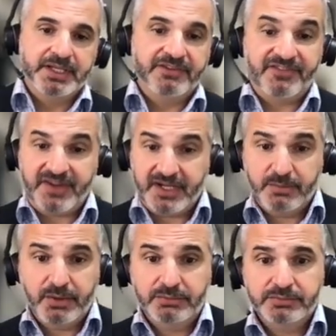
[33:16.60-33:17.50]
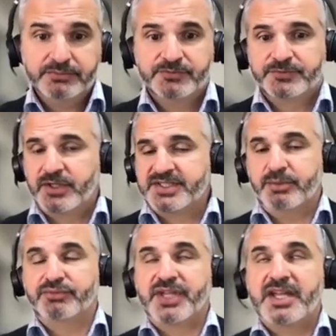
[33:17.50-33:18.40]
uh, available, for
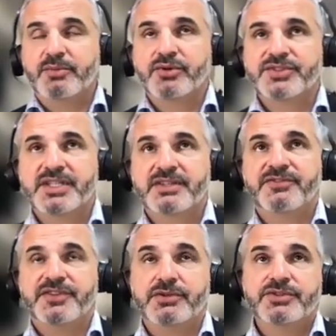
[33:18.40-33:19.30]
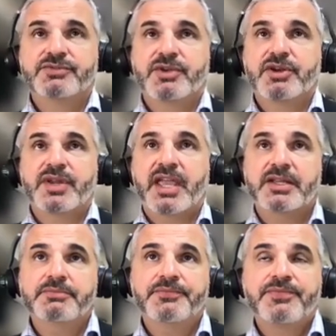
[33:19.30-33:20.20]
example, tables and fields we
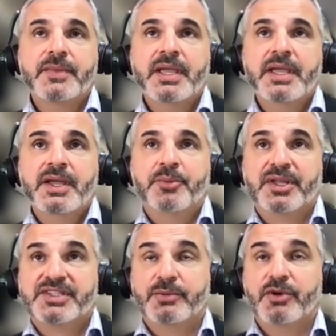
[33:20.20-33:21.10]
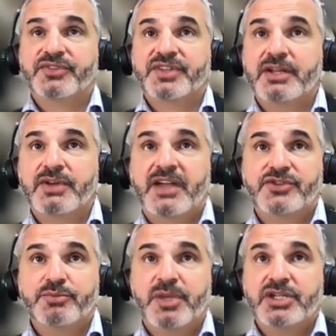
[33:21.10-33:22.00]
created, but some of them we
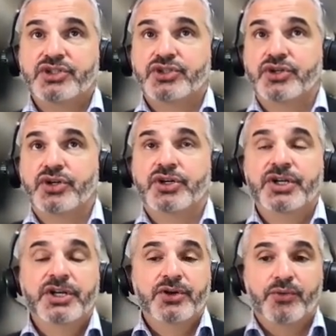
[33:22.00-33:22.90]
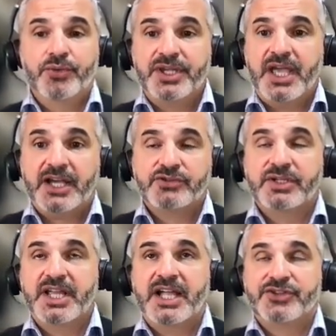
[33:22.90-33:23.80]
have to make sure we
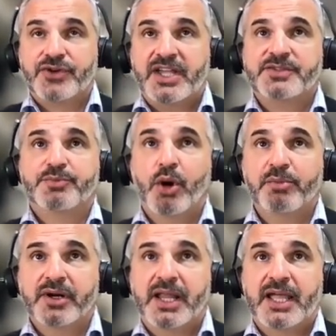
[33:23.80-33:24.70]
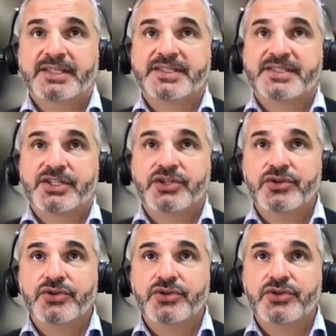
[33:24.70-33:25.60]
actually address properly, like the
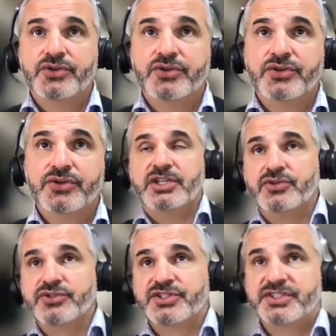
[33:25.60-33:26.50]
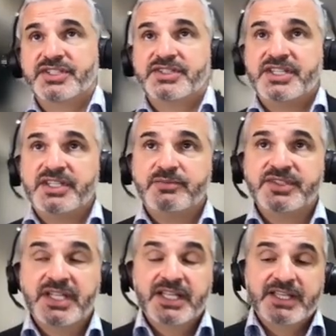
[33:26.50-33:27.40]
security, the users, the
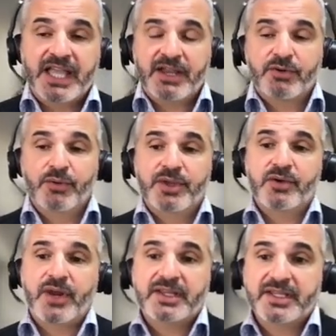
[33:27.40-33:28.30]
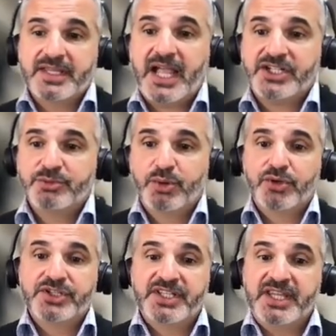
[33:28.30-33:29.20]
teams. Like we create the
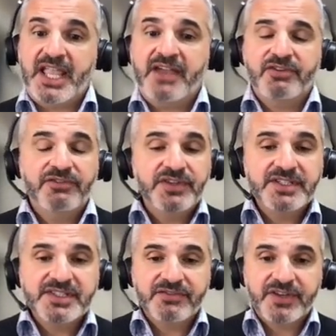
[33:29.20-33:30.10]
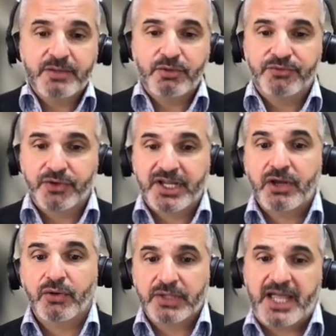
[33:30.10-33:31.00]
dashboards, and everything is available for
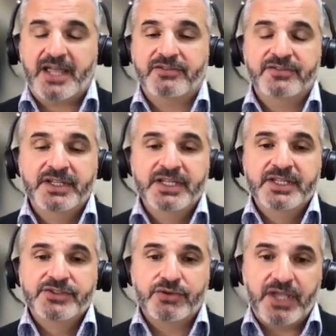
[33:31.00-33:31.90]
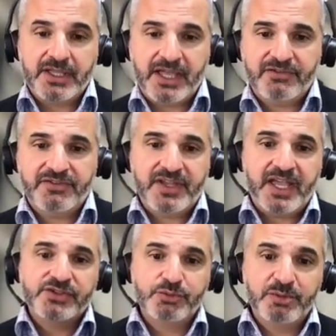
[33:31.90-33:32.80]
the go live. So
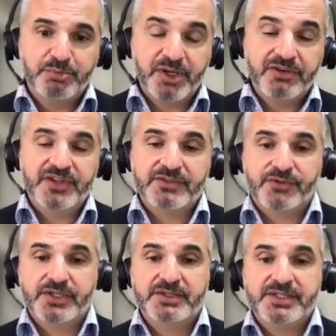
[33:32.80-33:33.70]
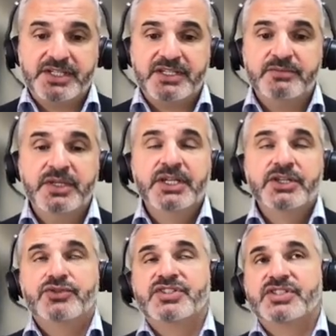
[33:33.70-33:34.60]
everything has to be perfect for the team
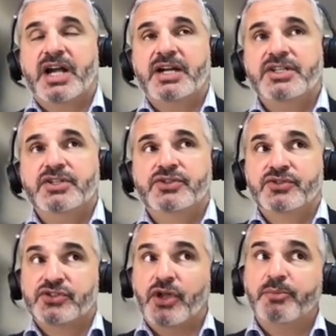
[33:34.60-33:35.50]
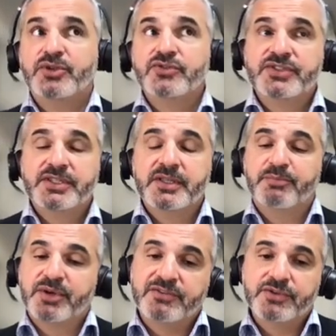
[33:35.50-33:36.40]
to start to stop using
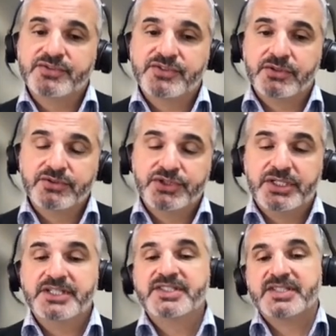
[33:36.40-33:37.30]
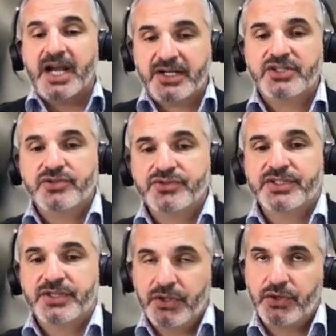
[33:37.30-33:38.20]
the previous solution and start
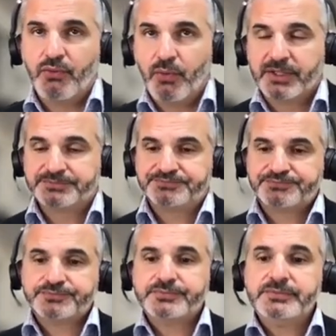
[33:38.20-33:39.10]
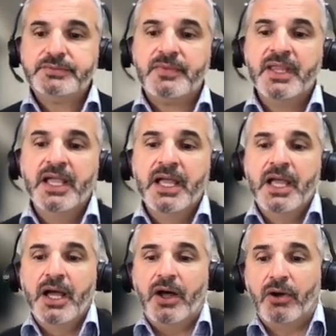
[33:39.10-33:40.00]
using the new one
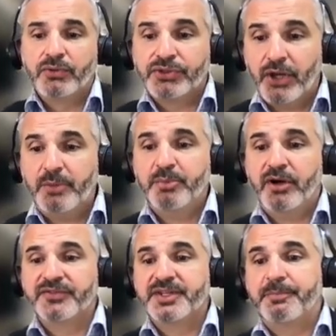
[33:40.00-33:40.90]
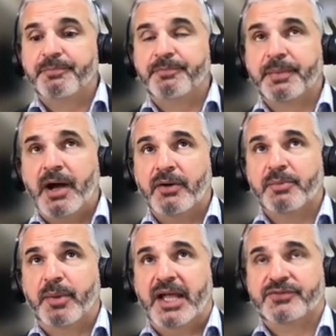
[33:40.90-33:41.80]
on top of the
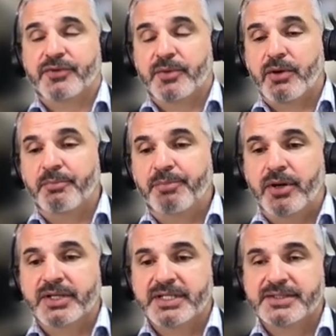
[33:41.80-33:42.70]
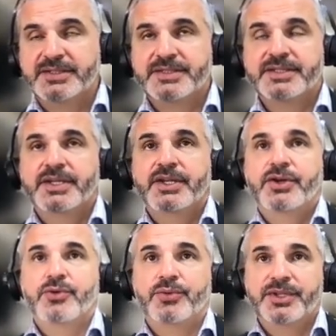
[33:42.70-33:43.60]
Power Platform components,
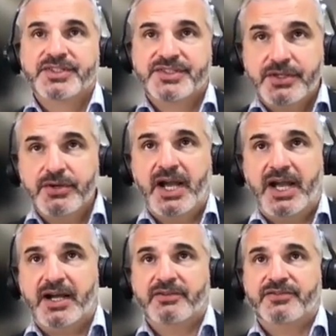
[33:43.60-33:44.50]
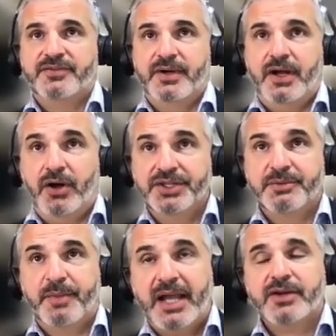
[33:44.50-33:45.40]
we still have
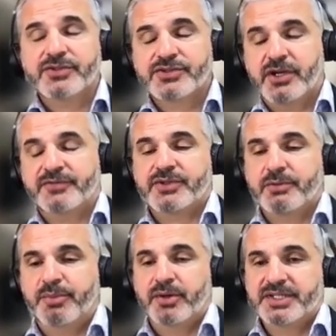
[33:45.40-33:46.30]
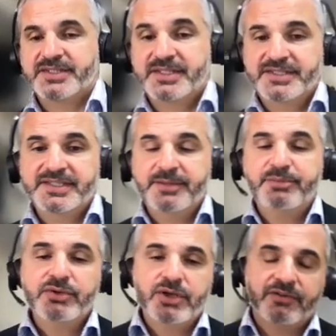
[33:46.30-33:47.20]
other Microsoft components. This is the
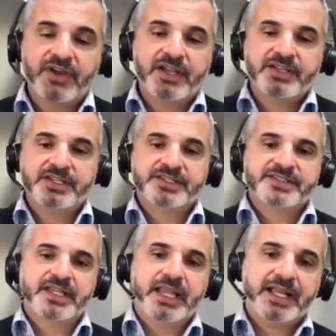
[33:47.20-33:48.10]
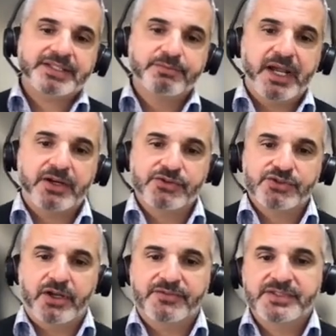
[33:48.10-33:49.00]
beauty of uh, selecting
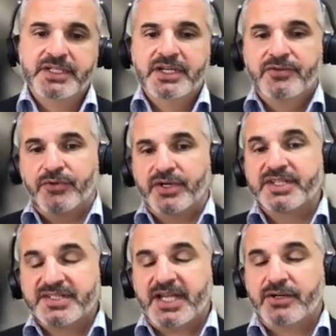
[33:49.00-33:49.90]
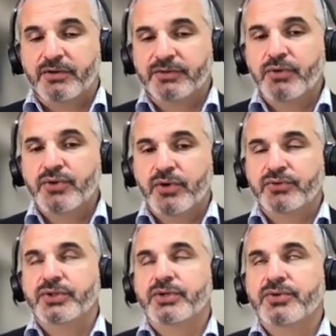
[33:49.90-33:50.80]
Microsoft for this kind of low
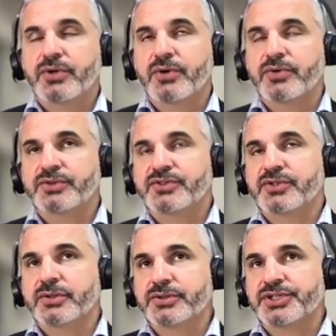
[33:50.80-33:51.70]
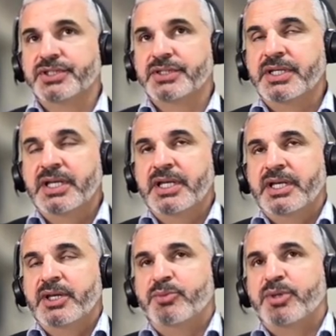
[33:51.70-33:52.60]
code, no code solution.
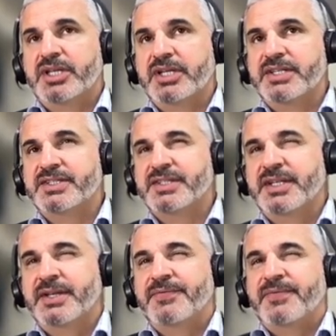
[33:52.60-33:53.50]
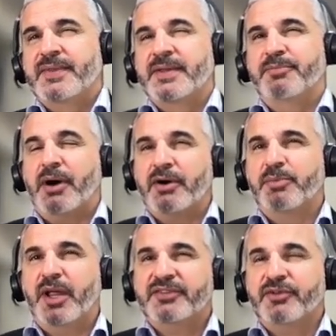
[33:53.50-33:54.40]
Because Power
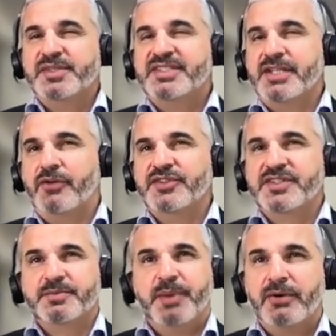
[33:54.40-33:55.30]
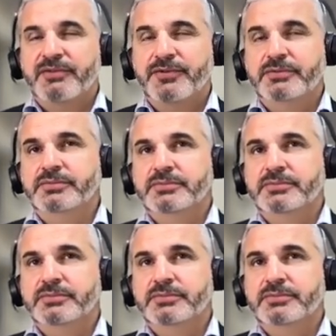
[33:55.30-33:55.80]
Platform itself, it's powerful,